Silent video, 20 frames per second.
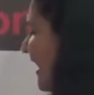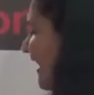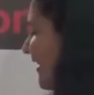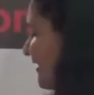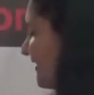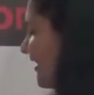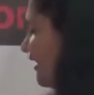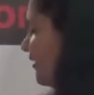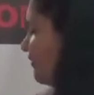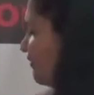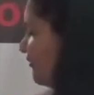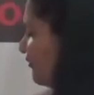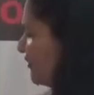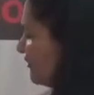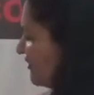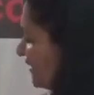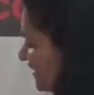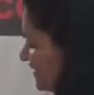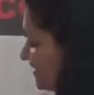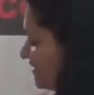And therefore,
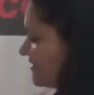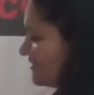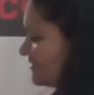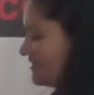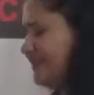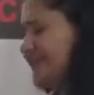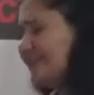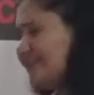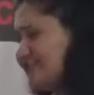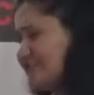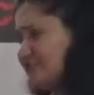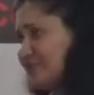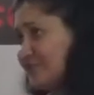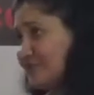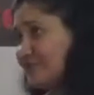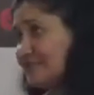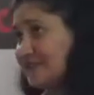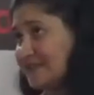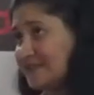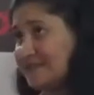there is illusion
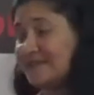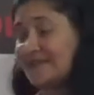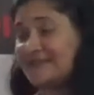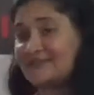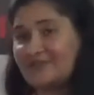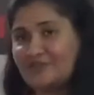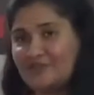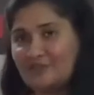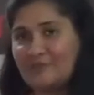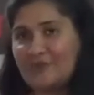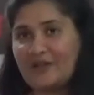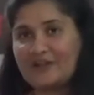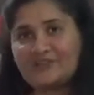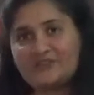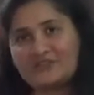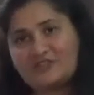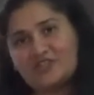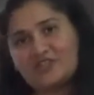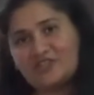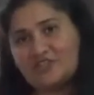of success. So you might
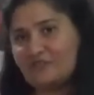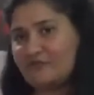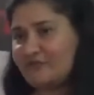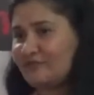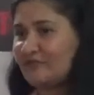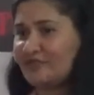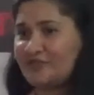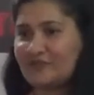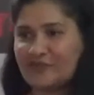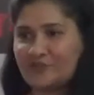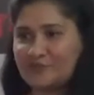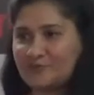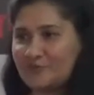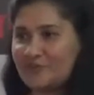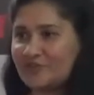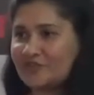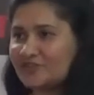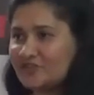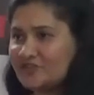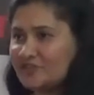achieve a great
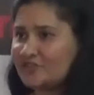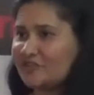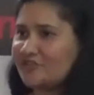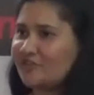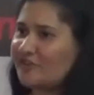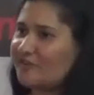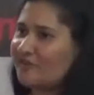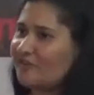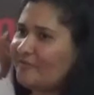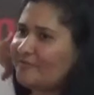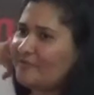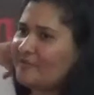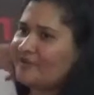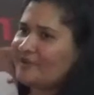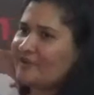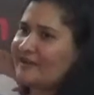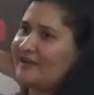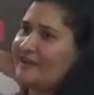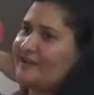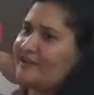position in your
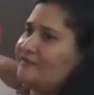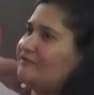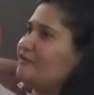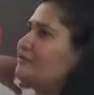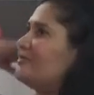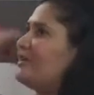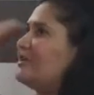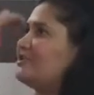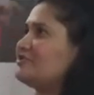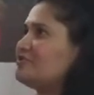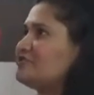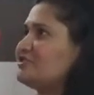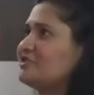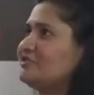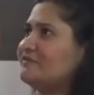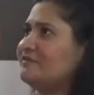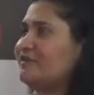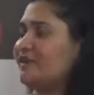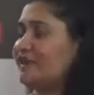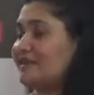corporate life, you might
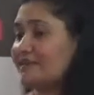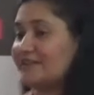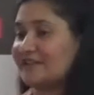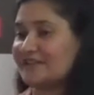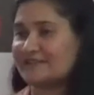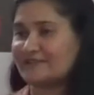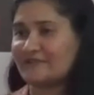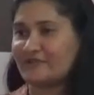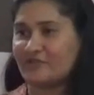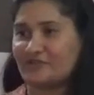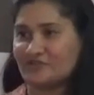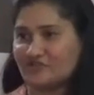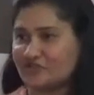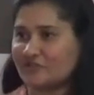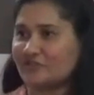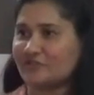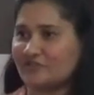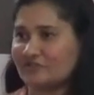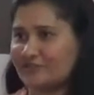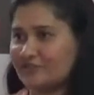achieve great things for your
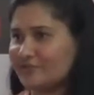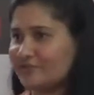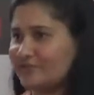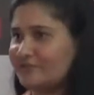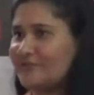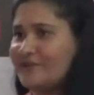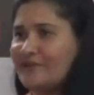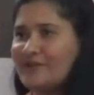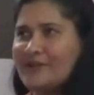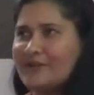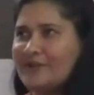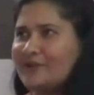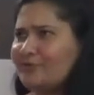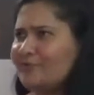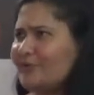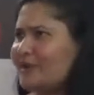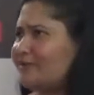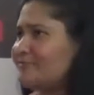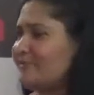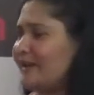children, you
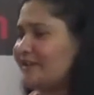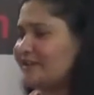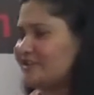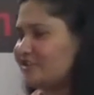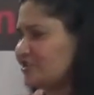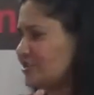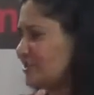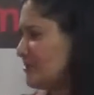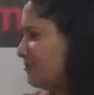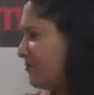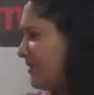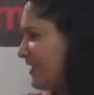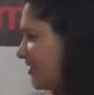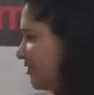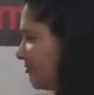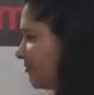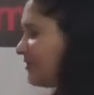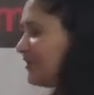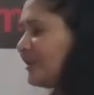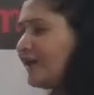might manage an
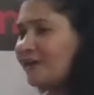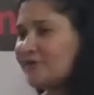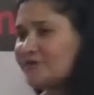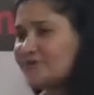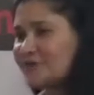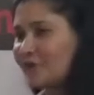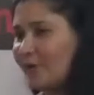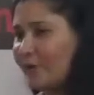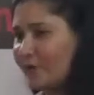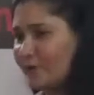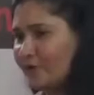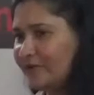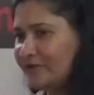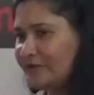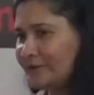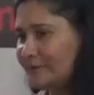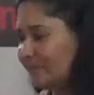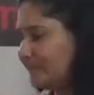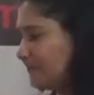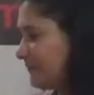impeccable household,
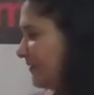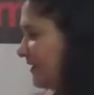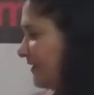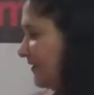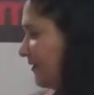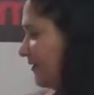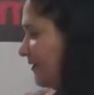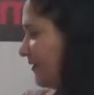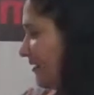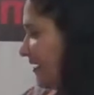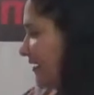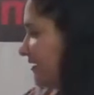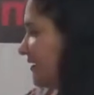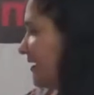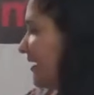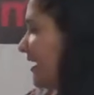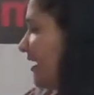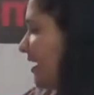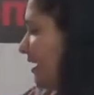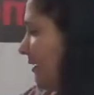right?
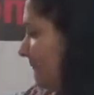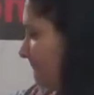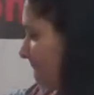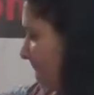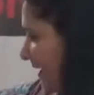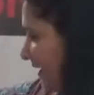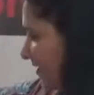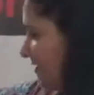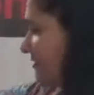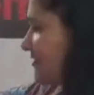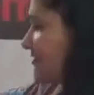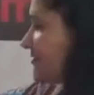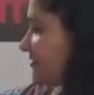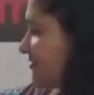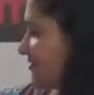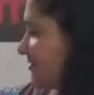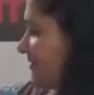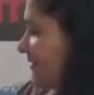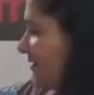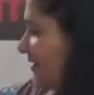But
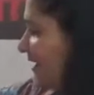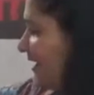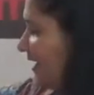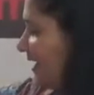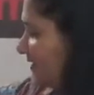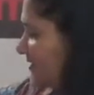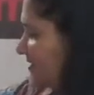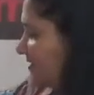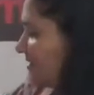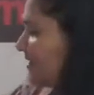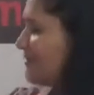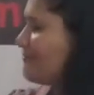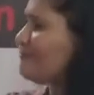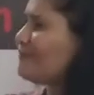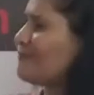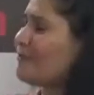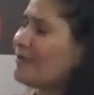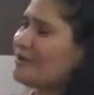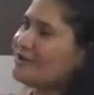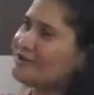at
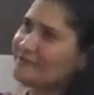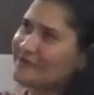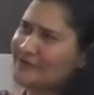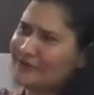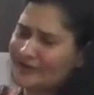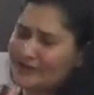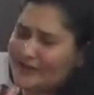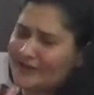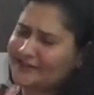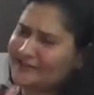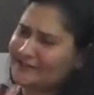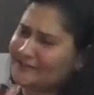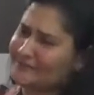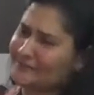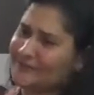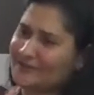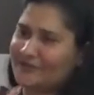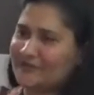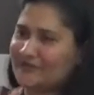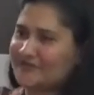some point when you're at that
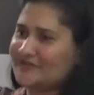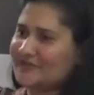peak of